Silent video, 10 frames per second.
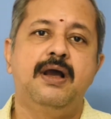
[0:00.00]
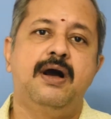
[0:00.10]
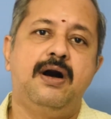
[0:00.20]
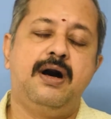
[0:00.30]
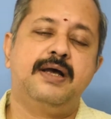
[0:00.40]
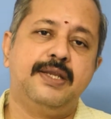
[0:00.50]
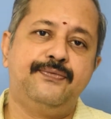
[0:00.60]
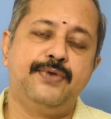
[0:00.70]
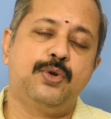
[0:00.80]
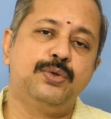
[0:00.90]
or if
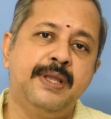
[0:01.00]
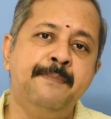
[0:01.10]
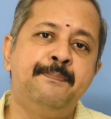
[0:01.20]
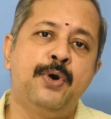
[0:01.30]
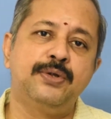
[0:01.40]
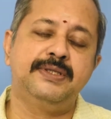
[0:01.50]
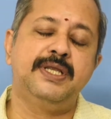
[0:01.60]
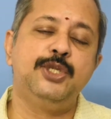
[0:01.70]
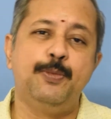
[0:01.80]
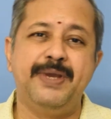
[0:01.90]
you are going to import,
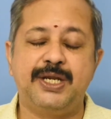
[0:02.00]
then you may